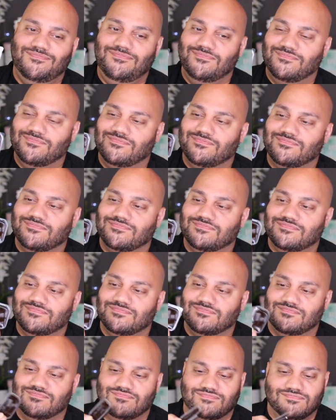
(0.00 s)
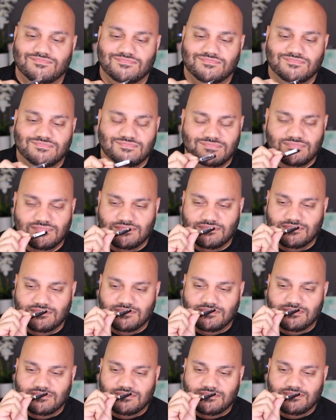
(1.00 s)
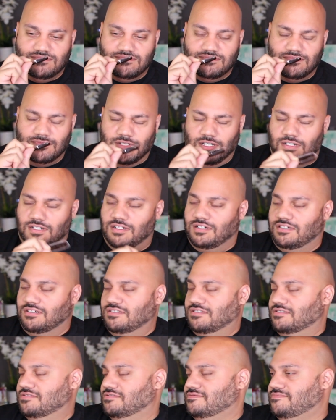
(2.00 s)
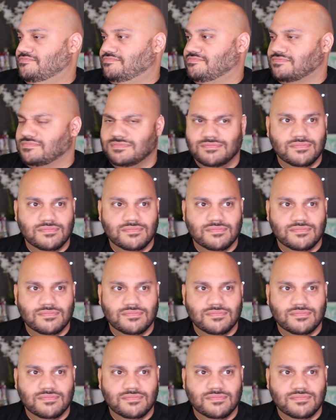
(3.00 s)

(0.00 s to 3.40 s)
This person isn't speaking.